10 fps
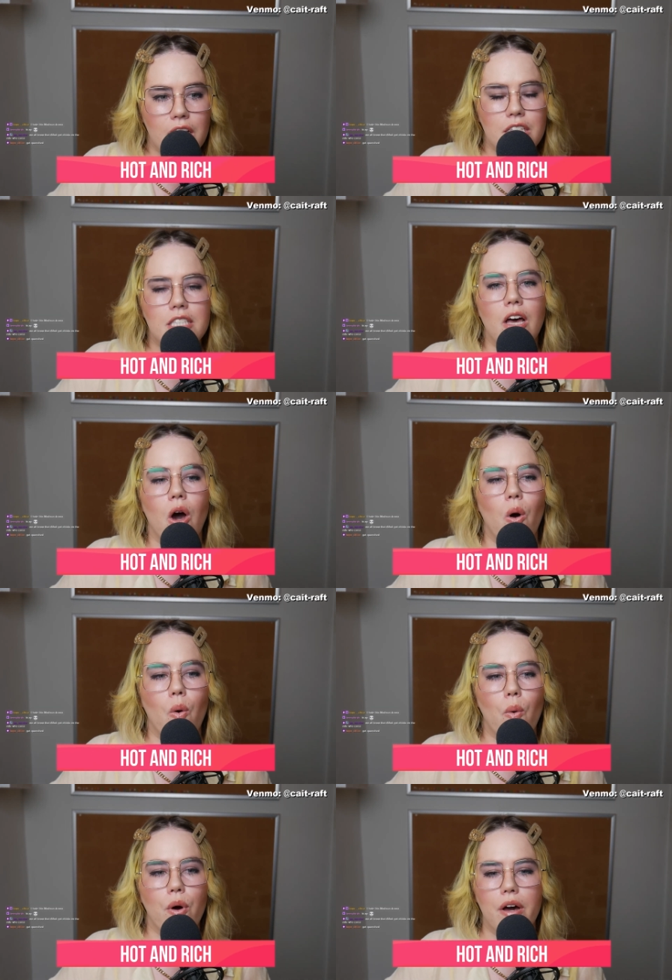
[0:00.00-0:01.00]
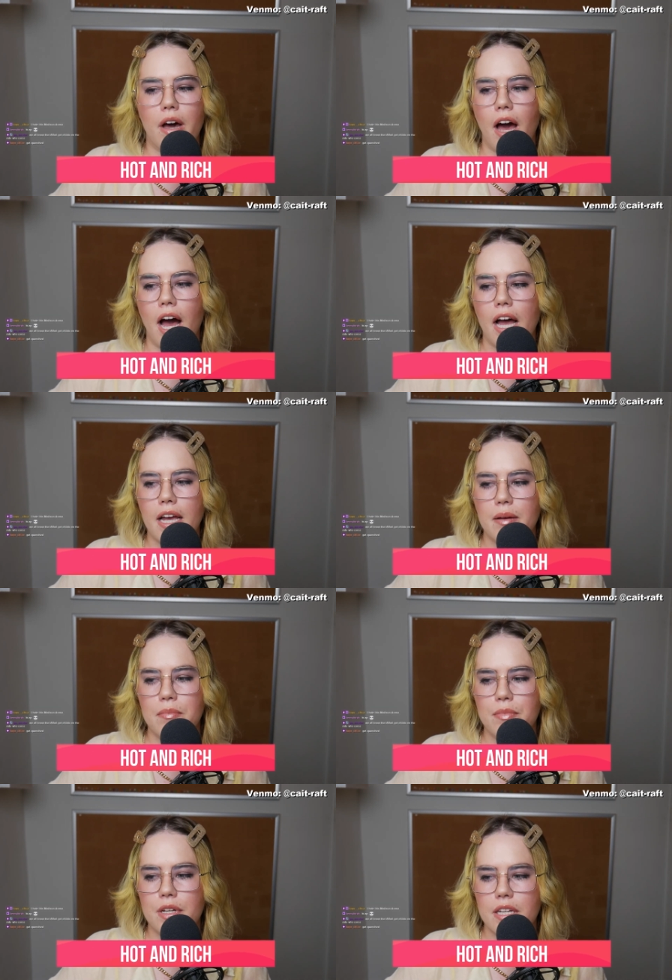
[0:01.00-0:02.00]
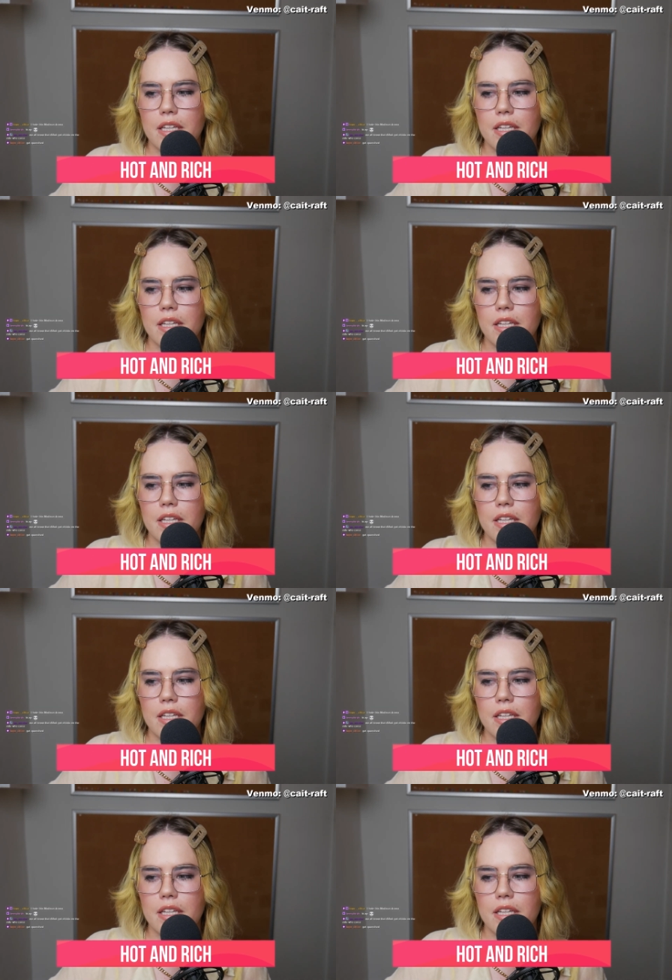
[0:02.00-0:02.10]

So I'm